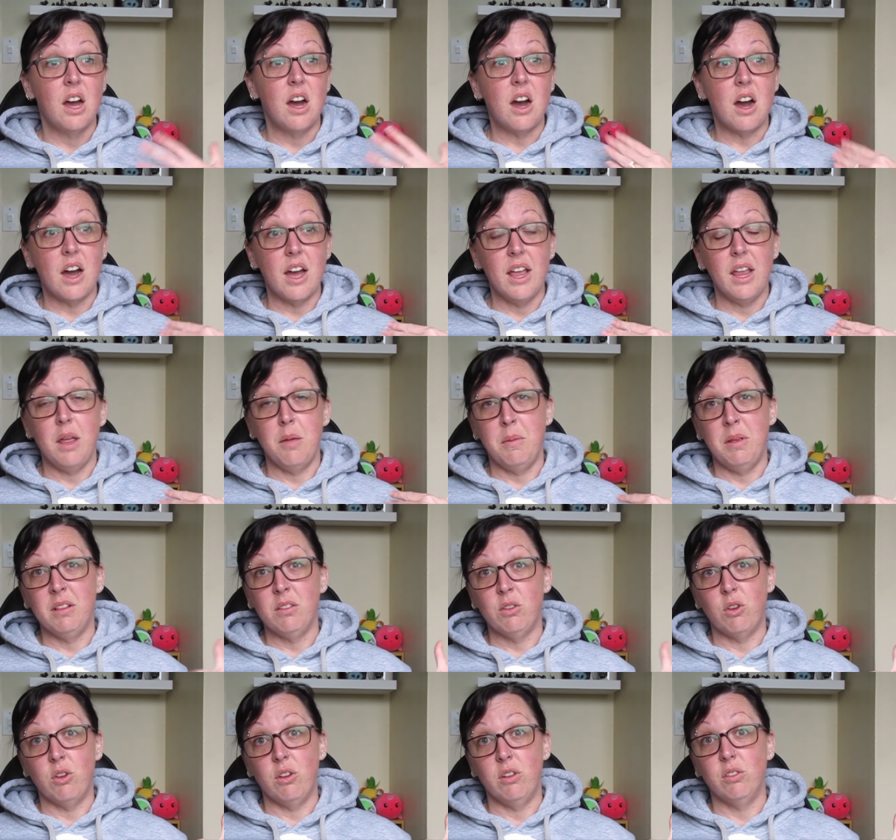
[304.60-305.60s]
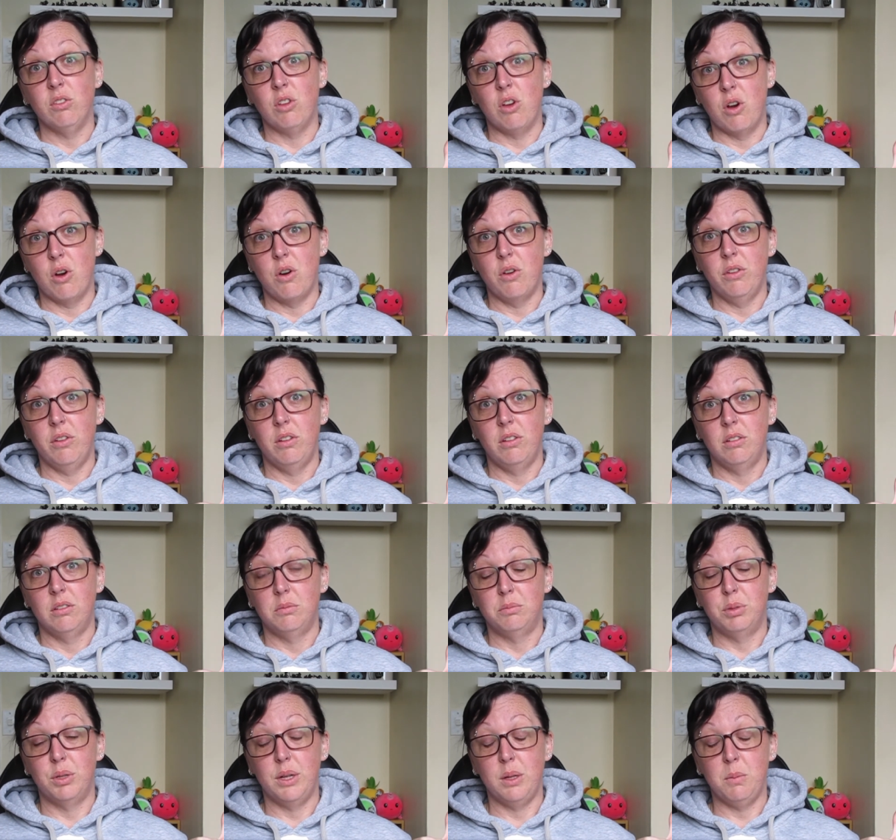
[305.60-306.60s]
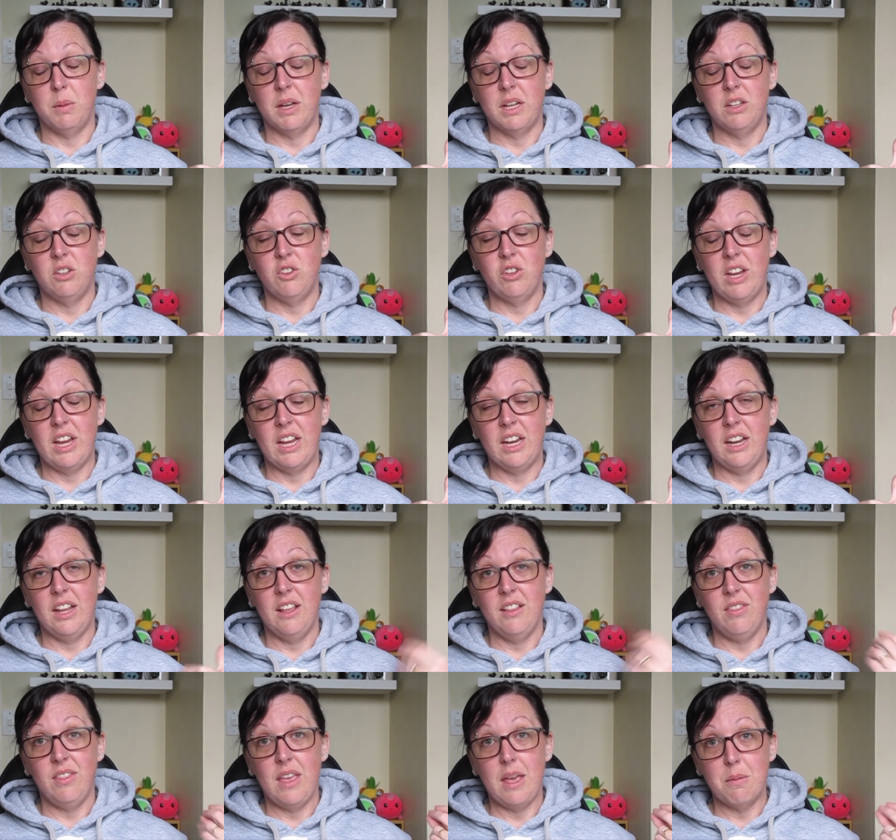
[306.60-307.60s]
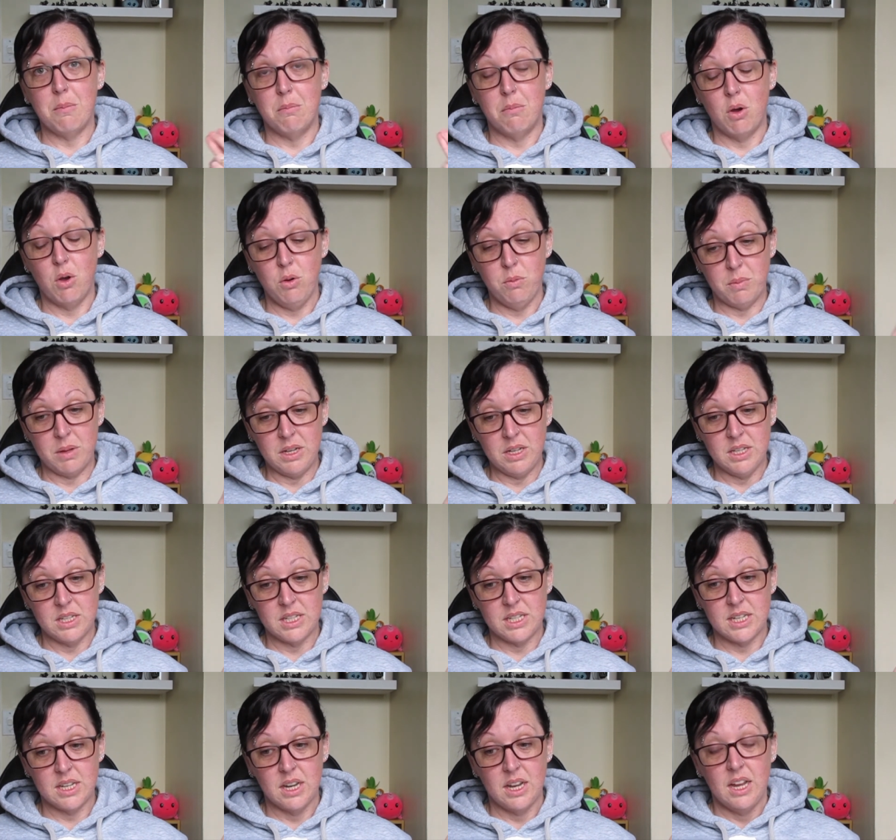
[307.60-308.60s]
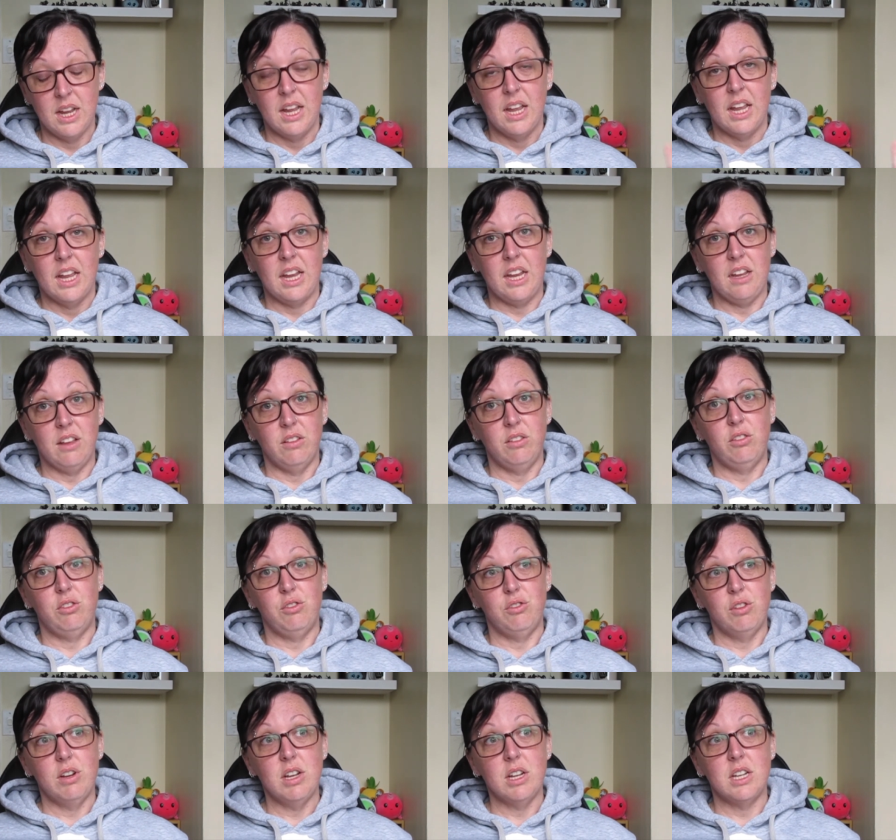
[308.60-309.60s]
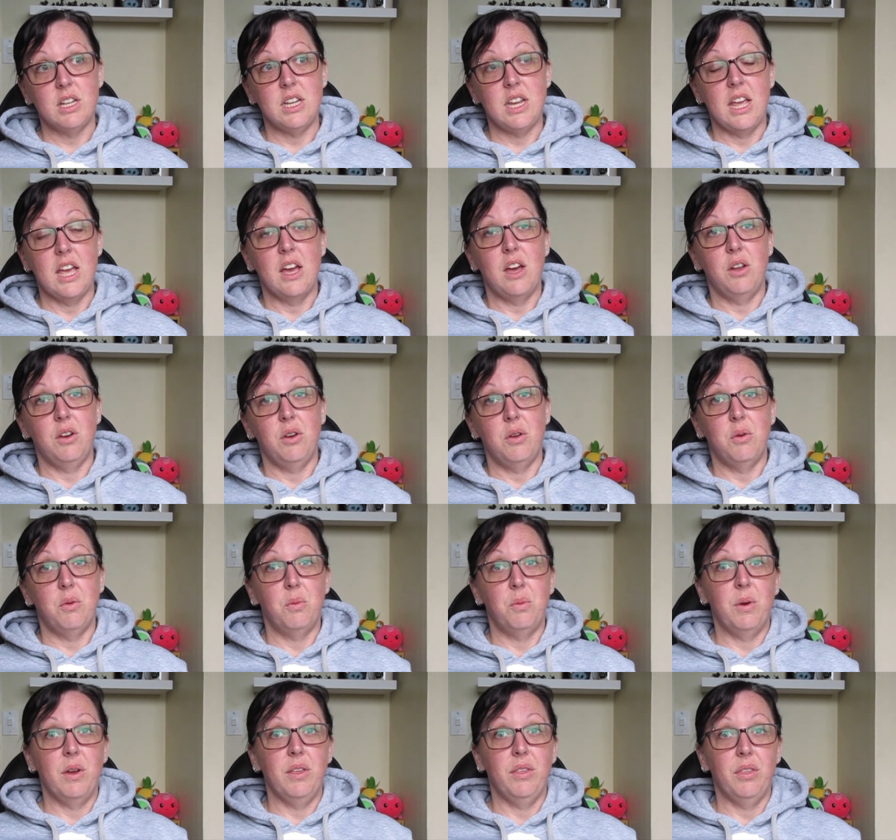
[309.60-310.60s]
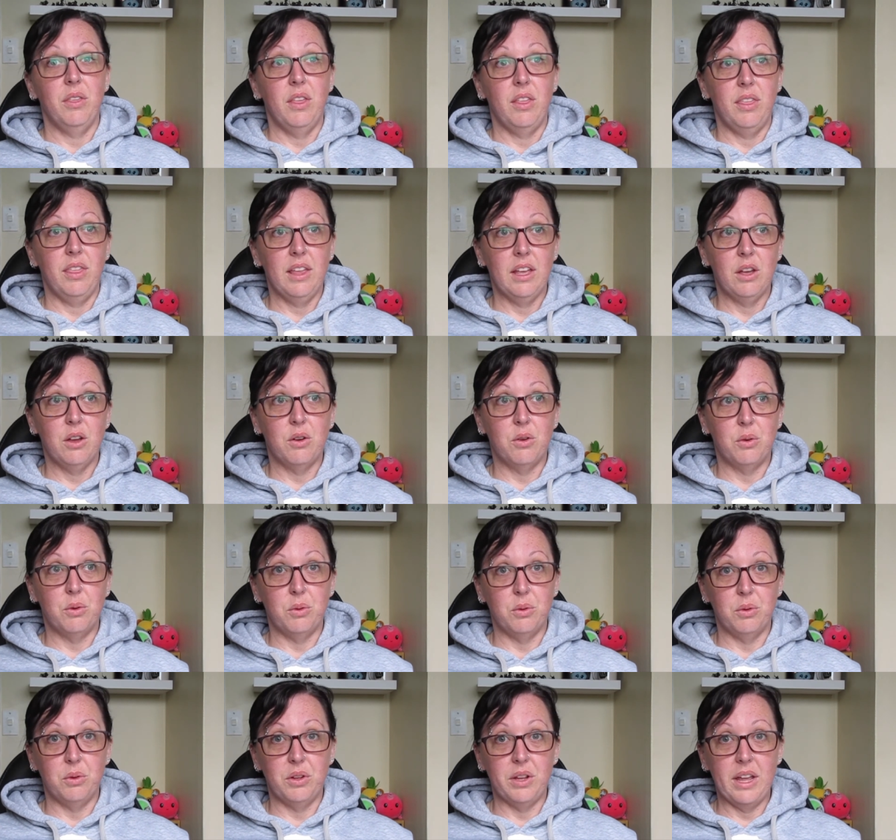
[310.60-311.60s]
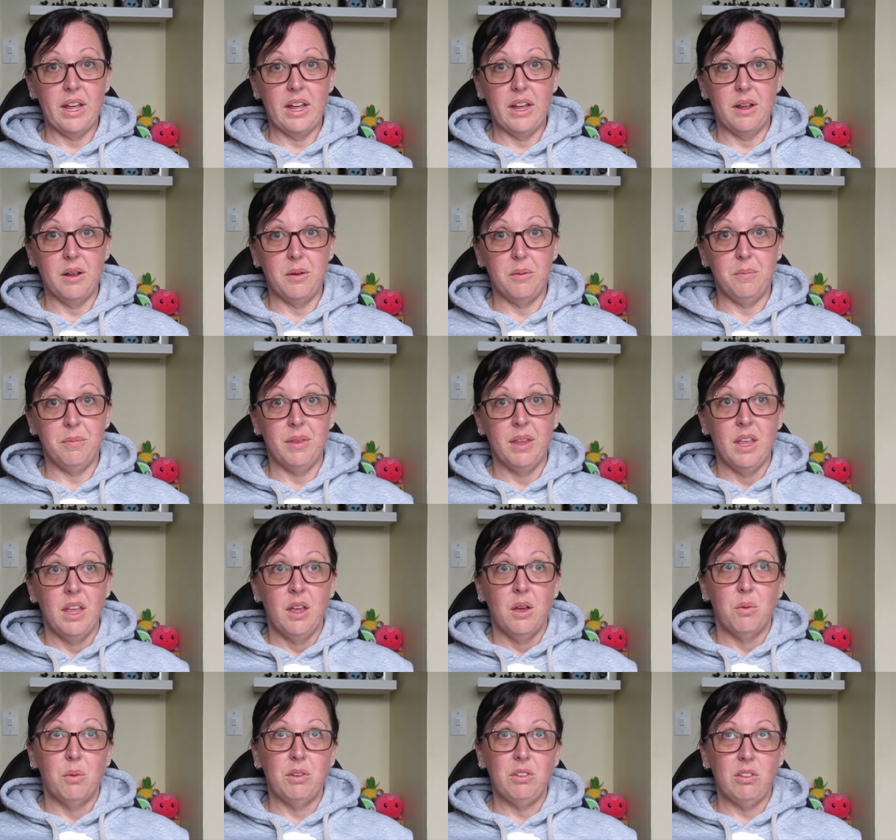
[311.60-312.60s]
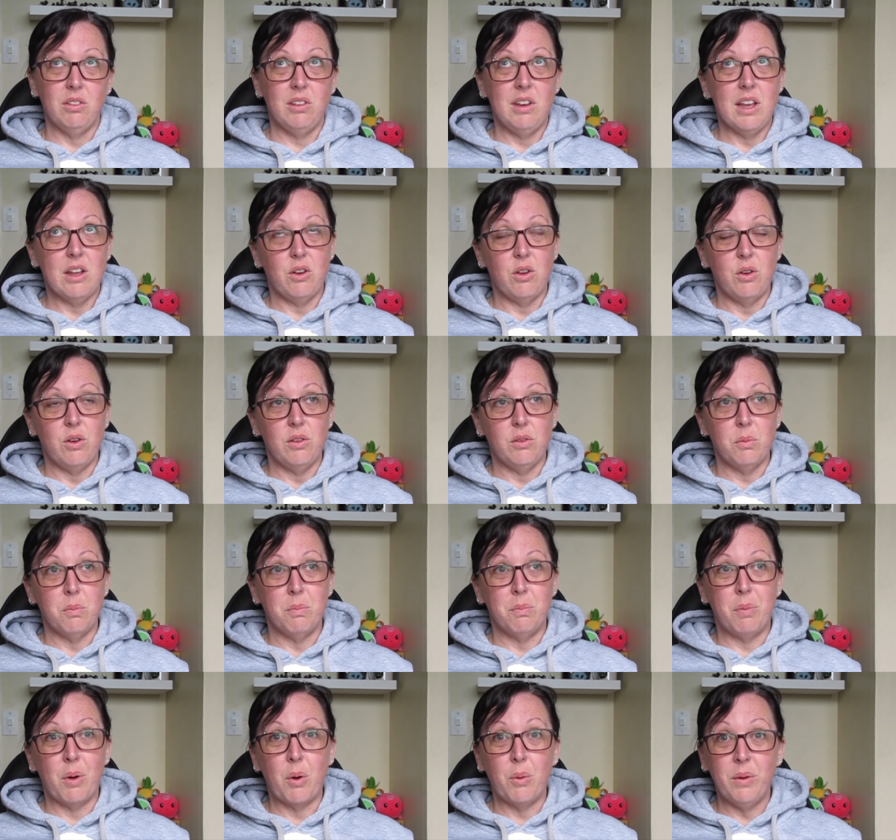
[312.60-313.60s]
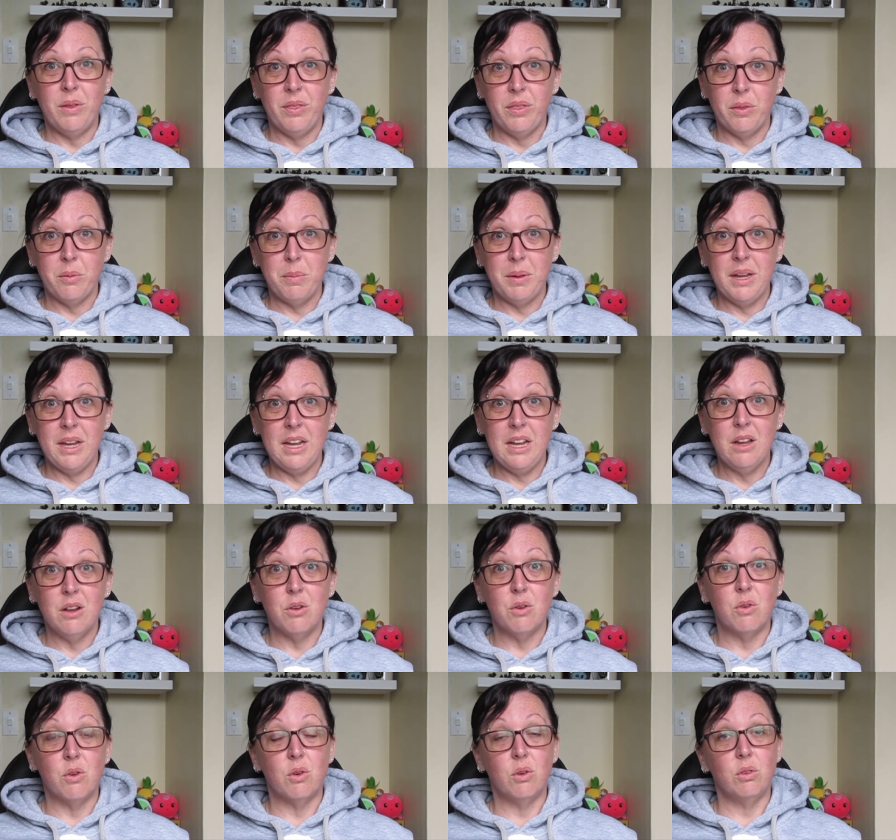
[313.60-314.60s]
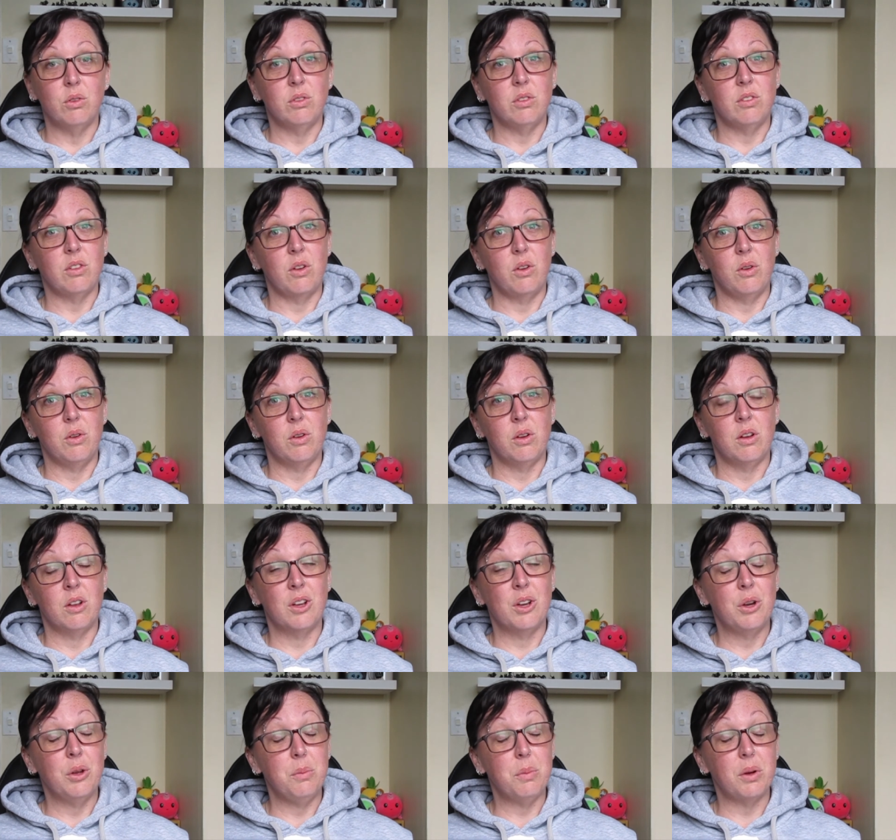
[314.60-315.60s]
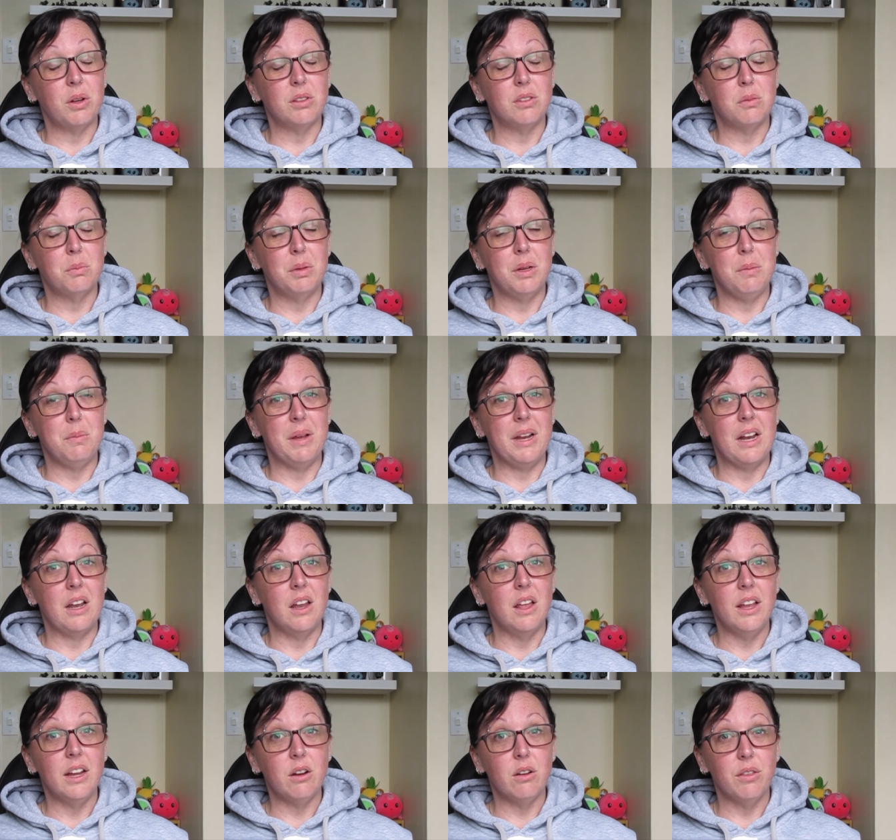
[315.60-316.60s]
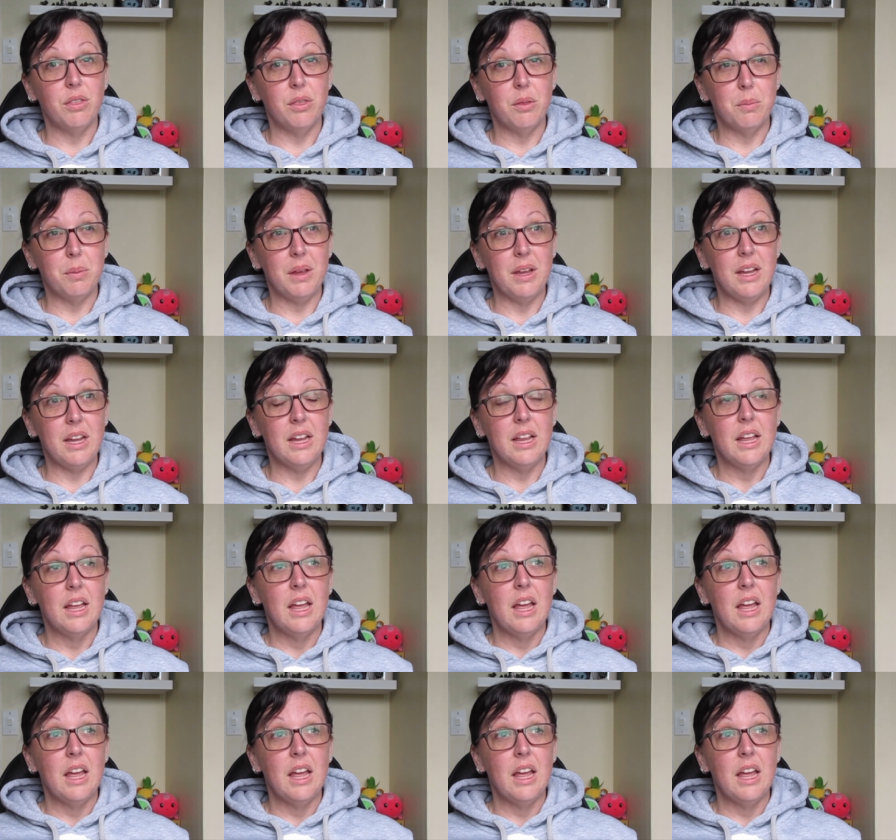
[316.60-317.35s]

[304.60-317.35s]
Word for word: I am as good as God, pretty much. And in that moment, he is struck down with a thing called, um, which is now known as boanthropy, or also could possibly be lycanthropy,